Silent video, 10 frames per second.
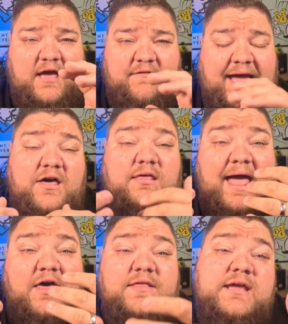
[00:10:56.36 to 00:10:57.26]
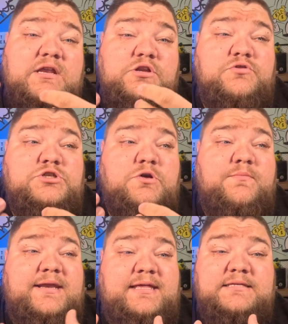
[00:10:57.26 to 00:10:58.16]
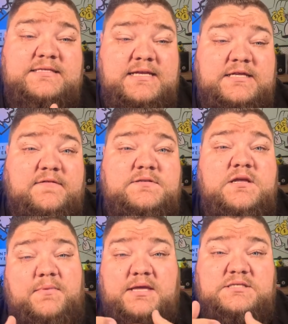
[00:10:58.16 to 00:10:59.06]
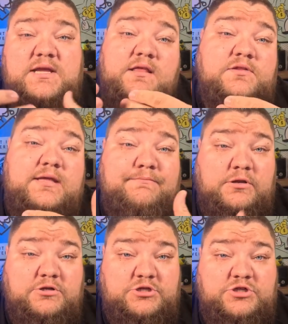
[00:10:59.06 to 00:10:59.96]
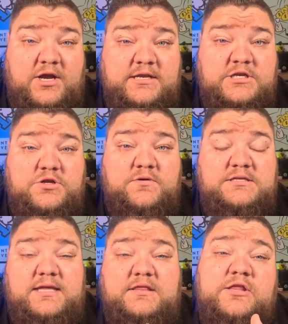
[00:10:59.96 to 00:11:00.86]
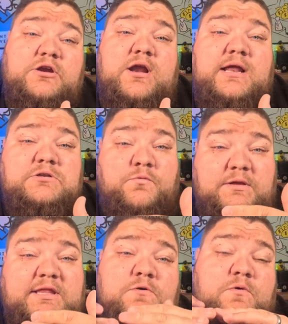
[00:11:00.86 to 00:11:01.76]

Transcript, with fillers: of how, how they can do so many incentives. Because the other thing builders are trying to do is like they're not what they're